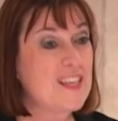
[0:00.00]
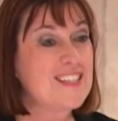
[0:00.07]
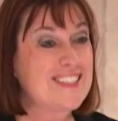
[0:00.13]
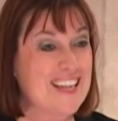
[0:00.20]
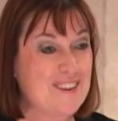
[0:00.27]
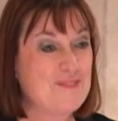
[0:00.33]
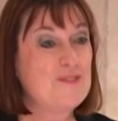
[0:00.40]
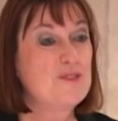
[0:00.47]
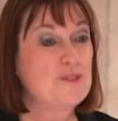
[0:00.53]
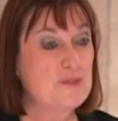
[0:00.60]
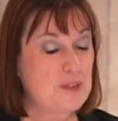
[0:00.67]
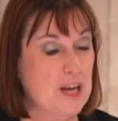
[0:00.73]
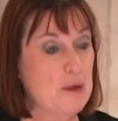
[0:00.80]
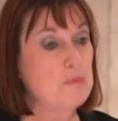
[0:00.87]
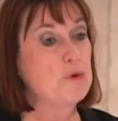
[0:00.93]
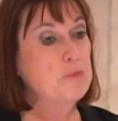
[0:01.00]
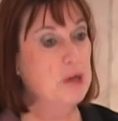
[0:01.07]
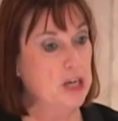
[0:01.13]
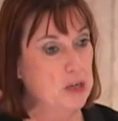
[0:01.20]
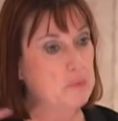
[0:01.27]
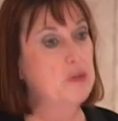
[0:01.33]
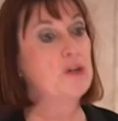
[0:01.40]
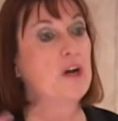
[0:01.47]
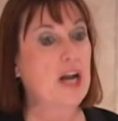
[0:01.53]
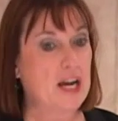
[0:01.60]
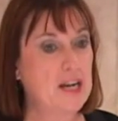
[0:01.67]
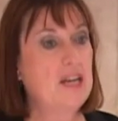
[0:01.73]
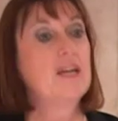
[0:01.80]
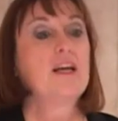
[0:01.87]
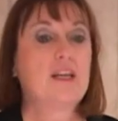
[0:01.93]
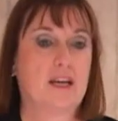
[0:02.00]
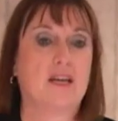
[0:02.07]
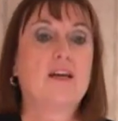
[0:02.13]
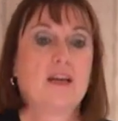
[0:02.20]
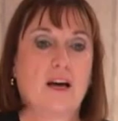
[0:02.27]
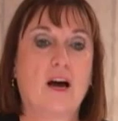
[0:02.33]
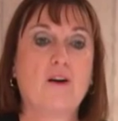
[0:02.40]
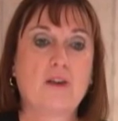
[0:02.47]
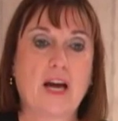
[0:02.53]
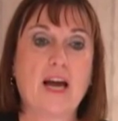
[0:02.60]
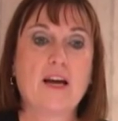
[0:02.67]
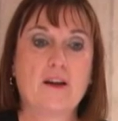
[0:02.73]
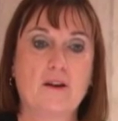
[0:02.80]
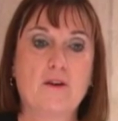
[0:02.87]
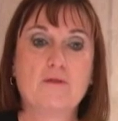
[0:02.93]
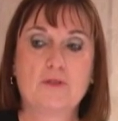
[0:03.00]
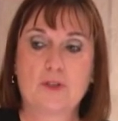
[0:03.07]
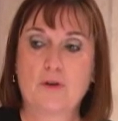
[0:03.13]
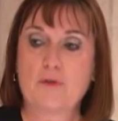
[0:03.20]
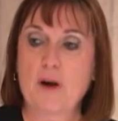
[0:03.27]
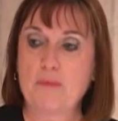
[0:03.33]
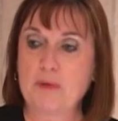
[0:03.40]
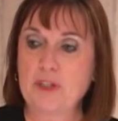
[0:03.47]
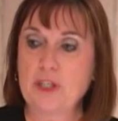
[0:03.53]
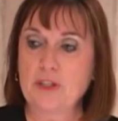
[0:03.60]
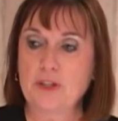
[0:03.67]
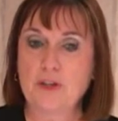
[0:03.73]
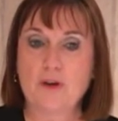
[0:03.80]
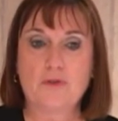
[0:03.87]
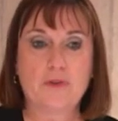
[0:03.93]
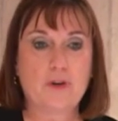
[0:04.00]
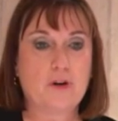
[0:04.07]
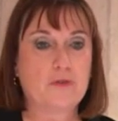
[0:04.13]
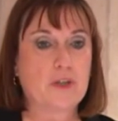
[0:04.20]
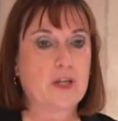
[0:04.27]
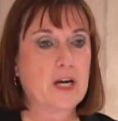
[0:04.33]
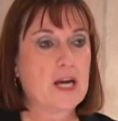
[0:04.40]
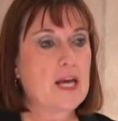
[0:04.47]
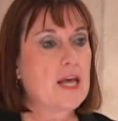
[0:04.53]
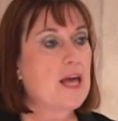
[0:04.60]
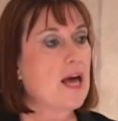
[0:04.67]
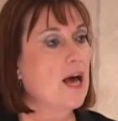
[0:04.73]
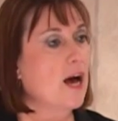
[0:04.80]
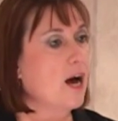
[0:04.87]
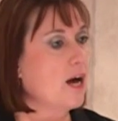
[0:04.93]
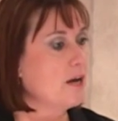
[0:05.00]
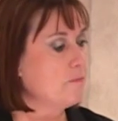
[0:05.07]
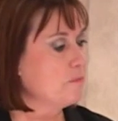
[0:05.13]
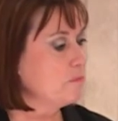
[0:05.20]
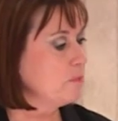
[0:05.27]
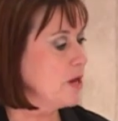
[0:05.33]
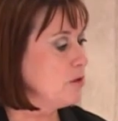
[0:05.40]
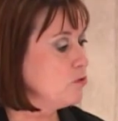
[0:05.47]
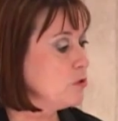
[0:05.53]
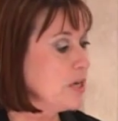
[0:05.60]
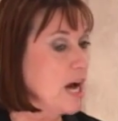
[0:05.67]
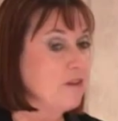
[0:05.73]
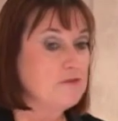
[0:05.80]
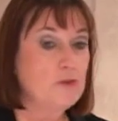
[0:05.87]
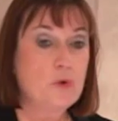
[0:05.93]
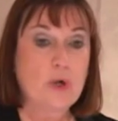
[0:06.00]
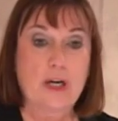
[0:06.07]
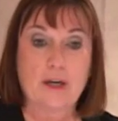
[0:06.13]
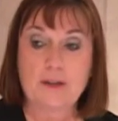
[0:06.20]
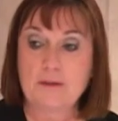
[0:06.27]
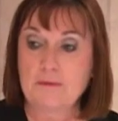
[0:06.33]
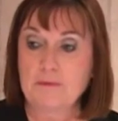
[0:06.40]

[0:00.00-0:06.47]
Same. Kept repeating them in your head? Okay, so repetition over and over. Who got 4?